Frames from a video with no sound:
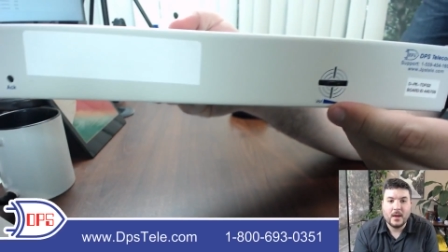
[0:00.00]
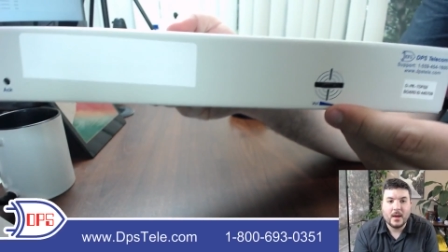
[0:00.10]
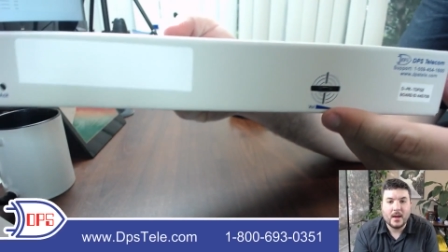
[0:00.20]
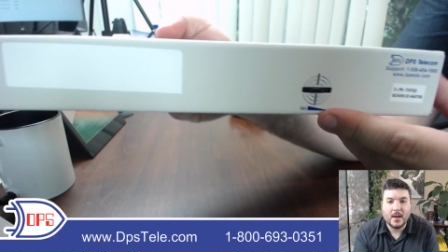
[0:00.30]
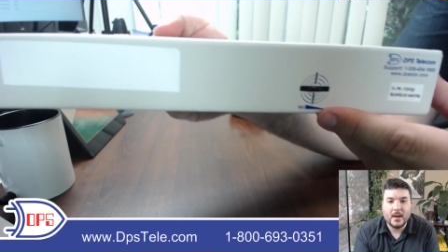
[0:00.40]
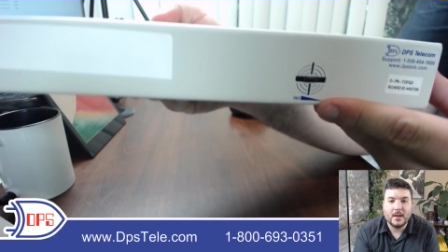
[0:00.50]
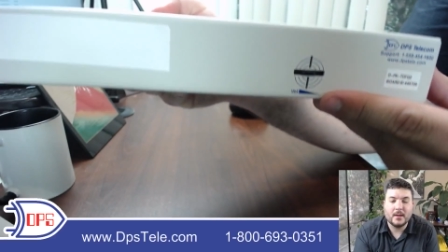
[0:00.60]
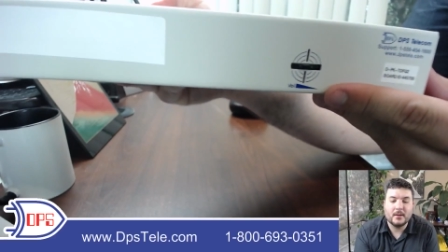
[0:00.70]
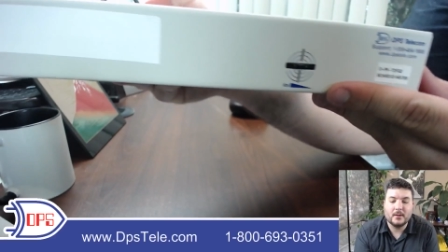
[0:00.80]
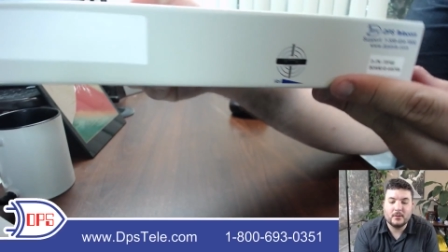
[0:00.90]

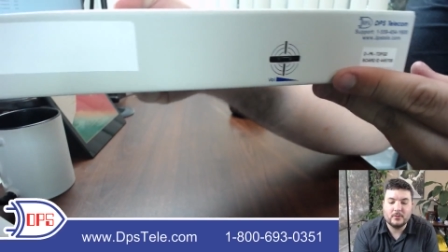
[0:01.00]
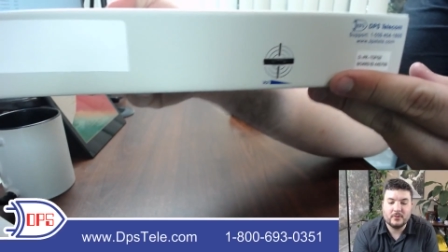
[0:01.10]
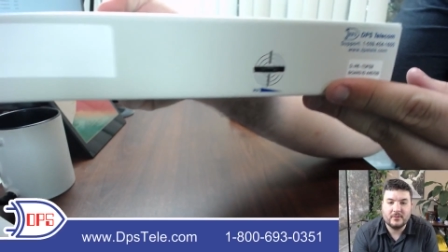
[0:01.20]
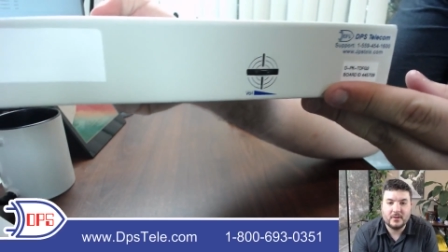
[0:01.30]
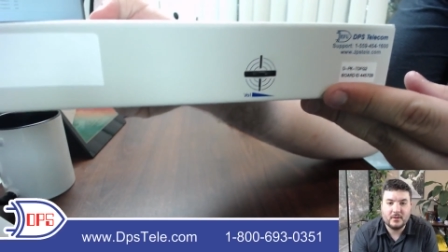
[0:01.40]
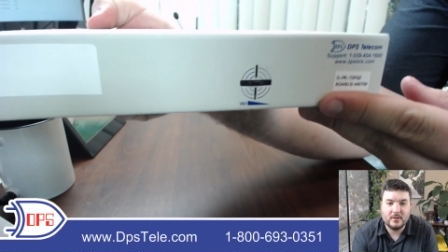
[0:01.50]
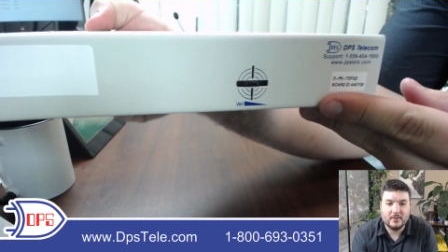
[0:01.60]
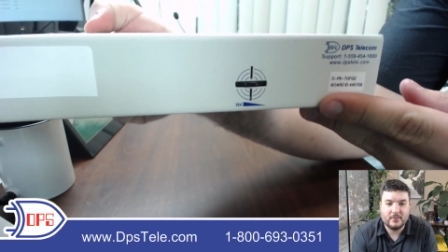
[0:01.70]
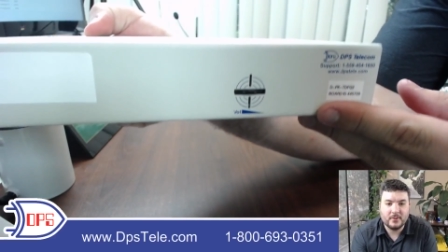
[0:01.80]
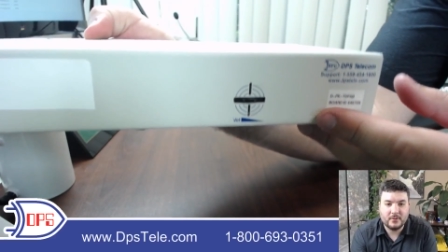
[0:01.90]
And you can see you
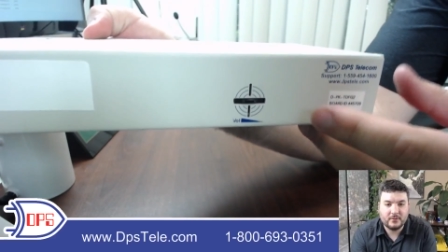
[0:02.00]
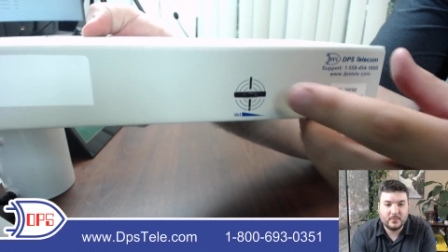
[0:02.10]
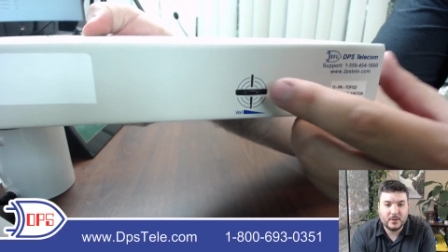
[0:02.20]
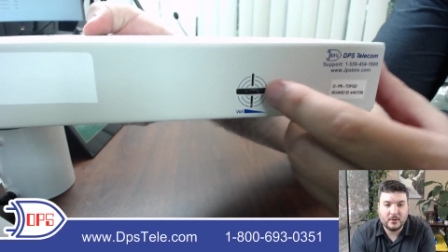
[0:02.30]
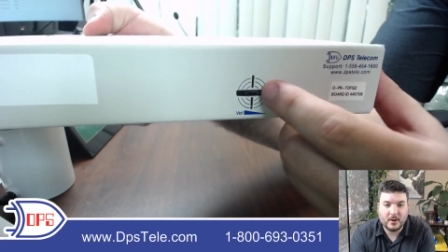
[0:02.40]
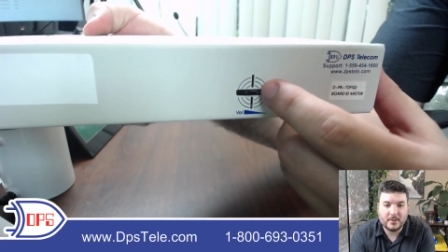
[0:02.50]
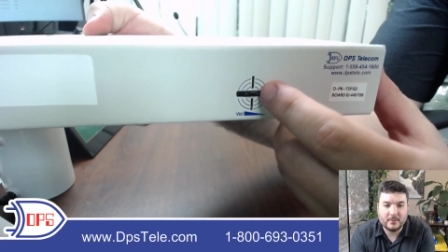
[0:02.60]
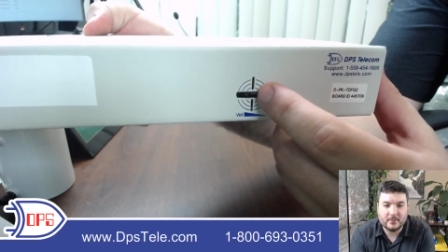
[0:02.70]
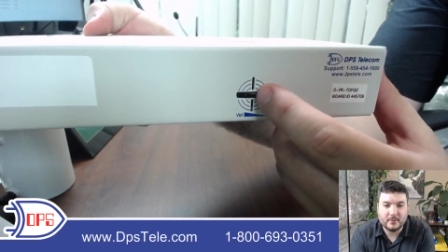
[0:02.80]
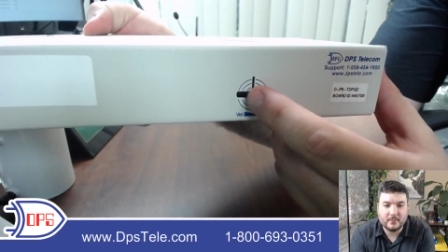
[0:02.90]
have the speaker and
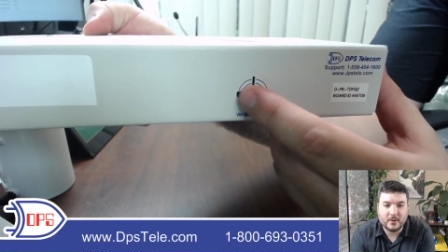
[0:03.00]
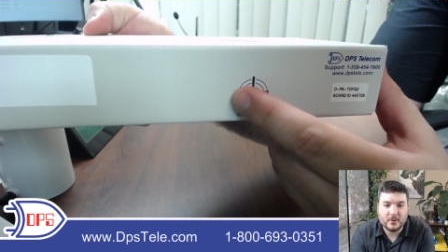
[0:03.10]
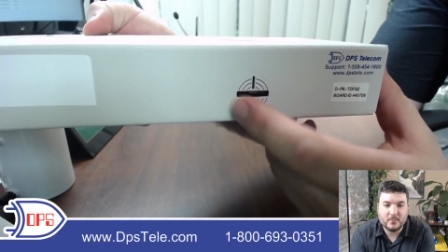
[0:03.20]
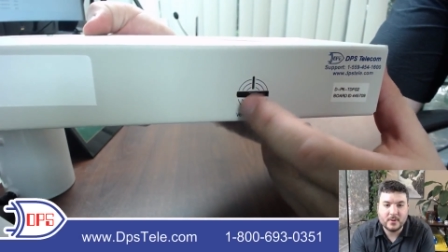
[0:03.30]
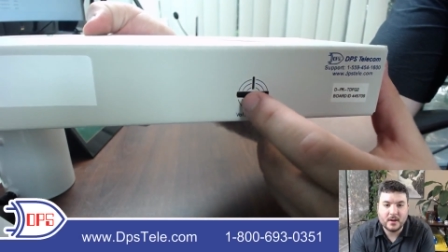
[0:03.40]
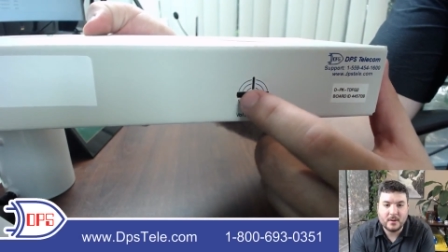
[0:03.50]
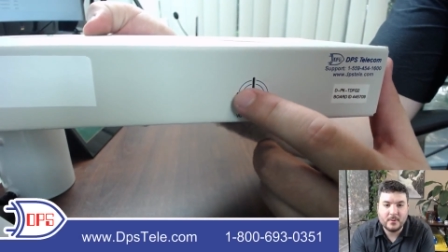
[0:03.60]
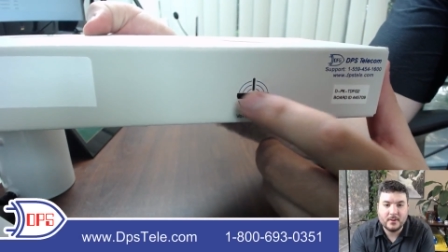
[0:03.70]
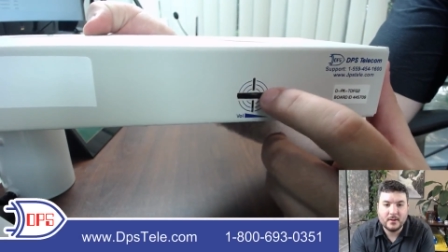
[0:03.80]
there's a volume knob